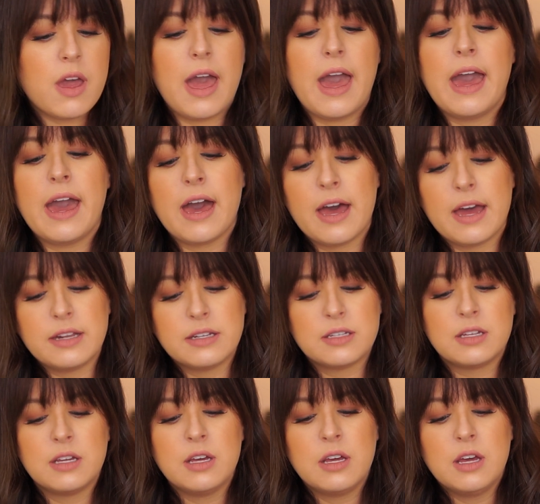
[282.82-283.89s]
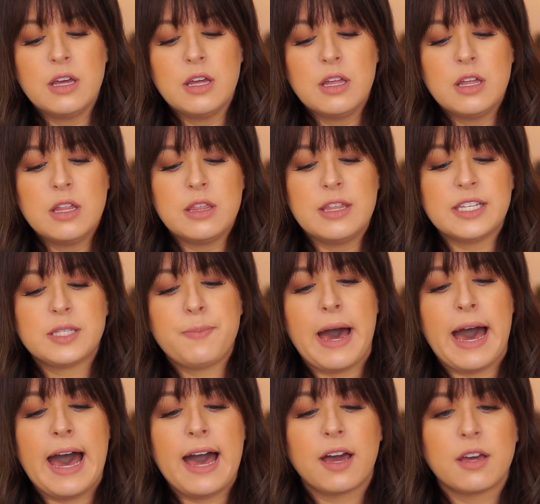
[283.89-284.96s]
And this
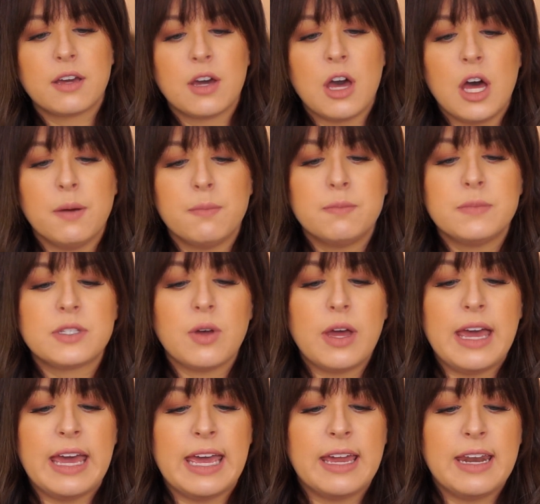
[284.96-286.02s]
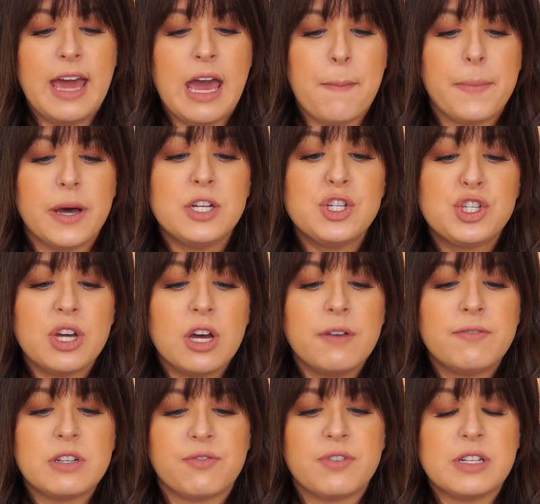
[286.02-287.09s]
pack comes in a bunch
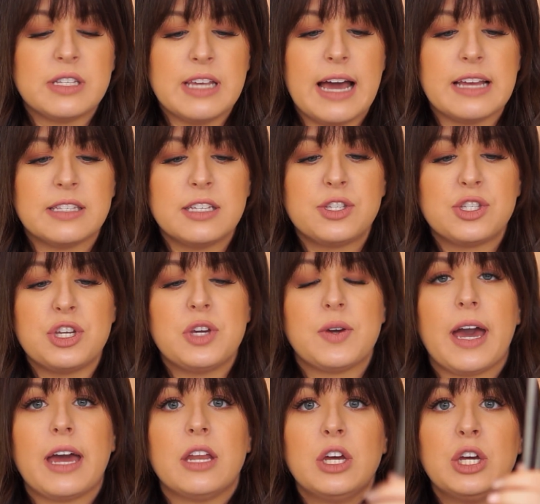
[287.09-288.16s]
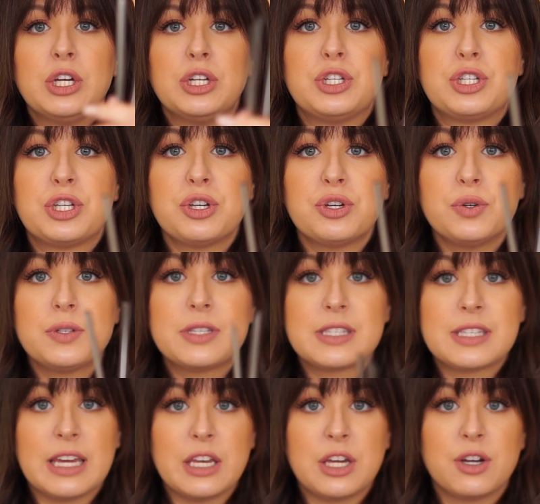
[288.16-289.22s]
of different sizes. So you get 2
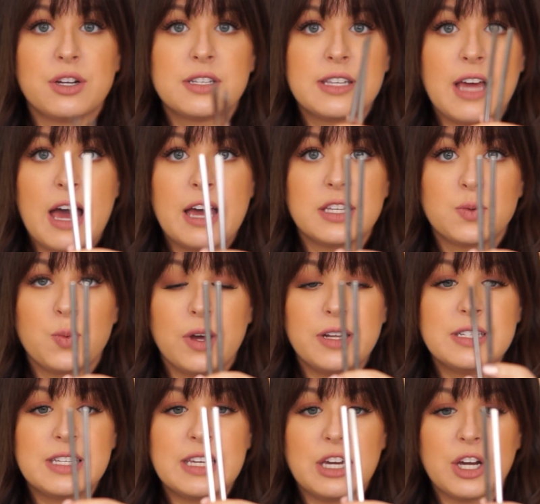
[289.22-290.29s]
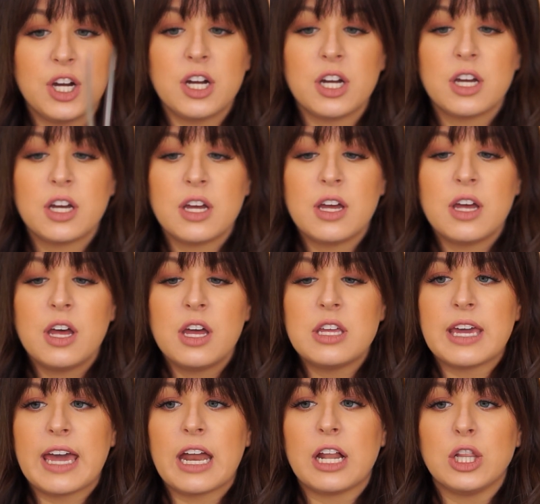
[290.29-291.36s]
skinnier size ones here.
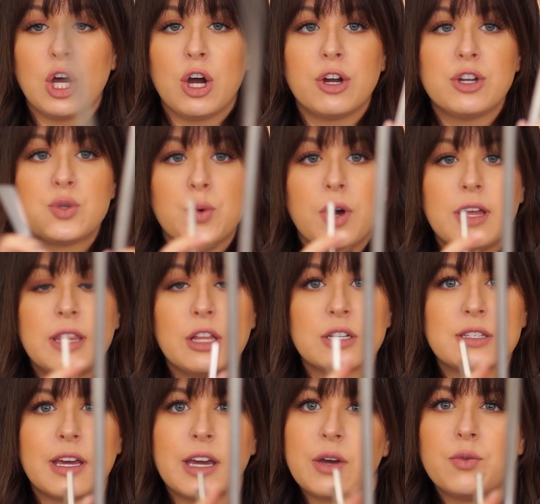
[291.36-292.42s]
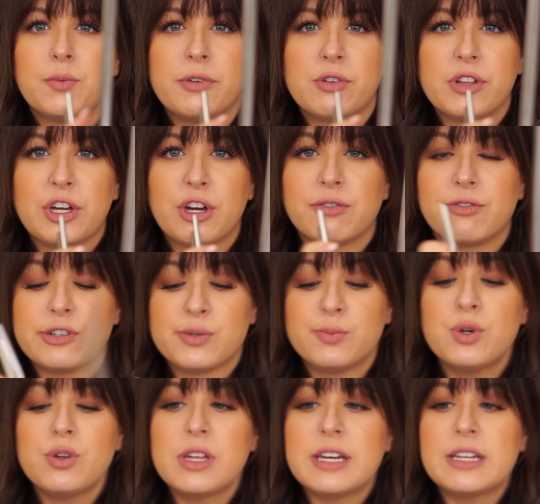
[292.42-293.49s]
You get a large one that looks like it would be really good for
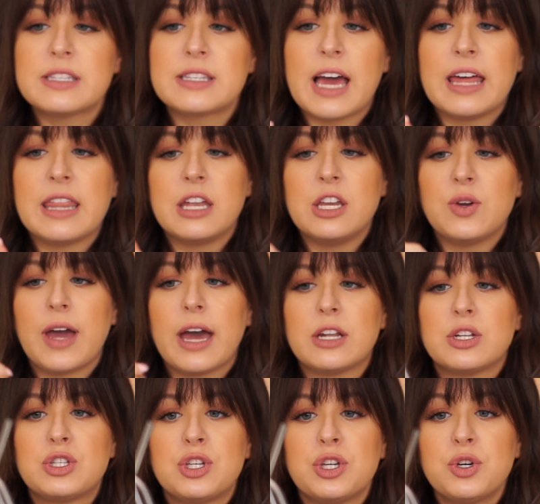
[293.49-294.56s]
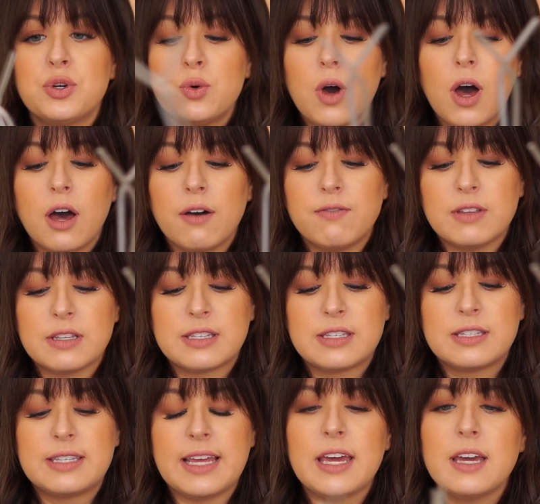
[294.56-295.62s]
smoothies, and then you get 2 of the
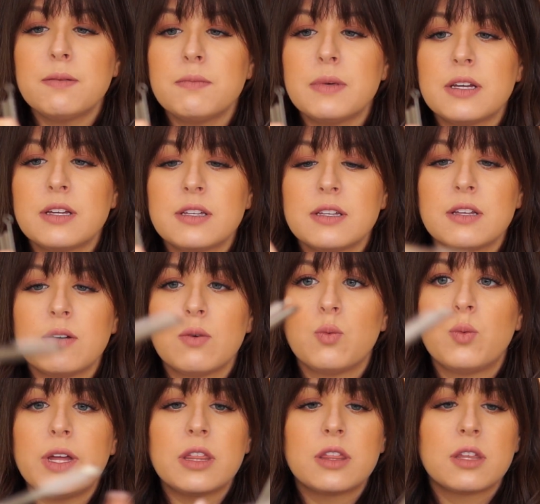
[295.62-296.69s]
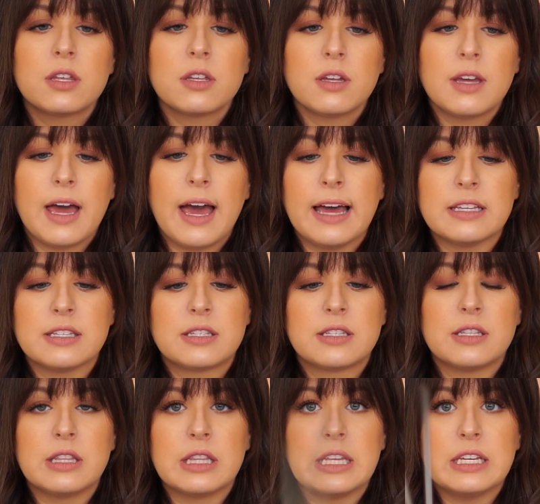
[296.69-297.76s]
same width as
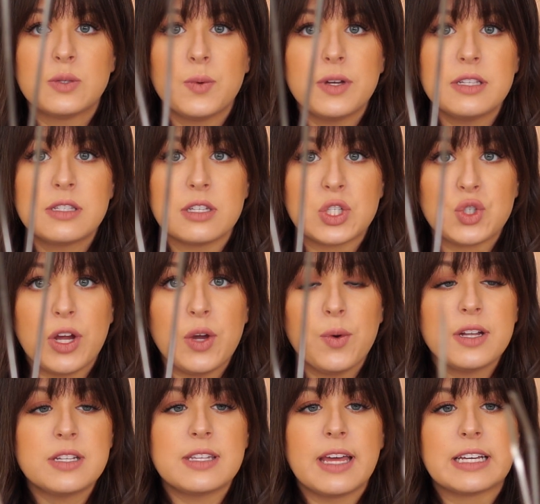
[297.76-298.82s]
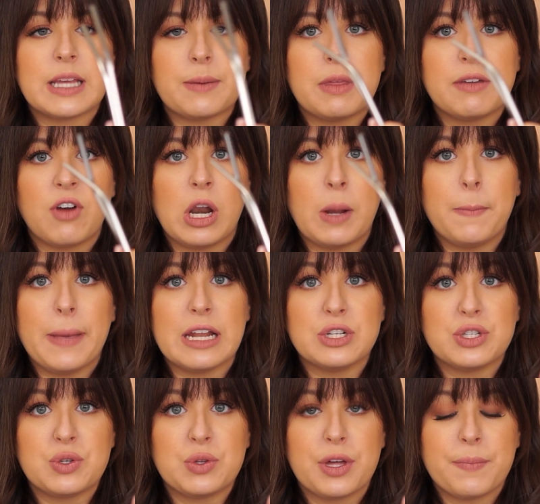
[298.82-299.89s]
these ones, the straight ones, except they've got a
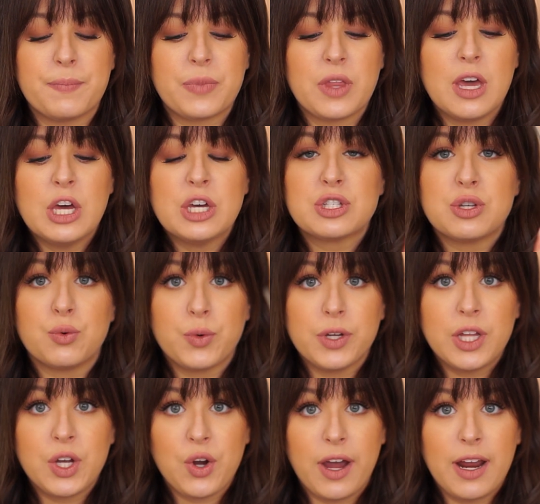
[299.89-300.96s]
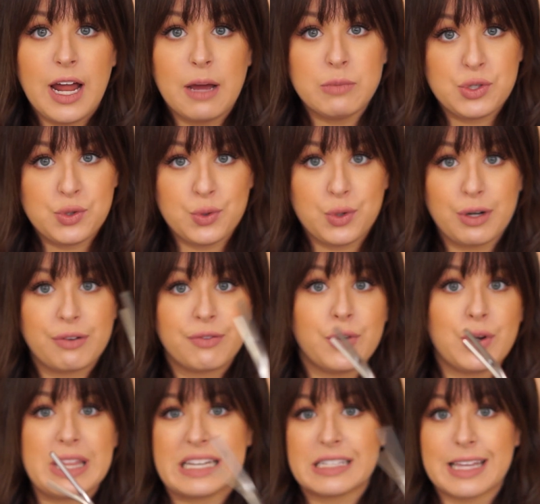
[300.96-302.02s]
bend to them. So really great, I'm sure,
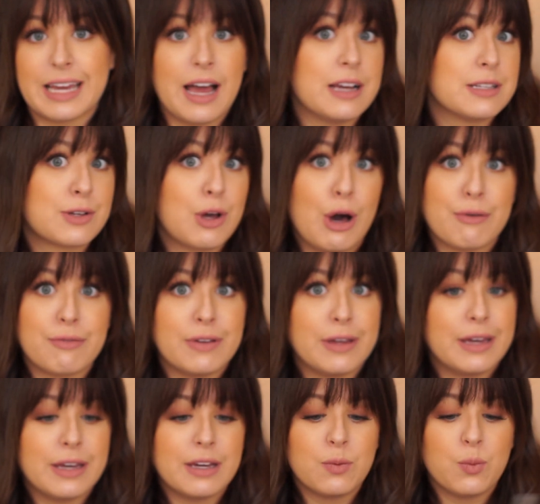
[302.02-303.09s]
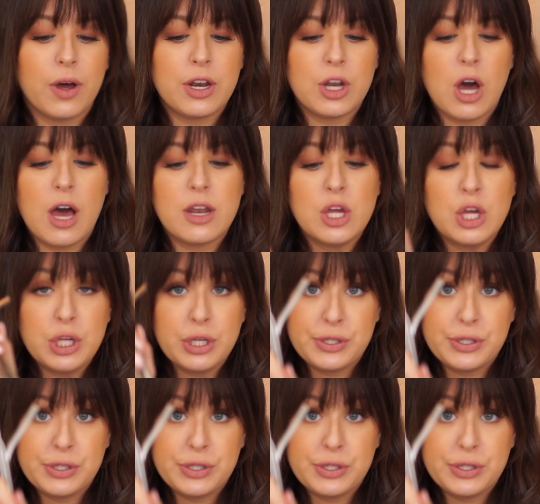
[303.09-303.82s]
for things like iced coffee and whatnot.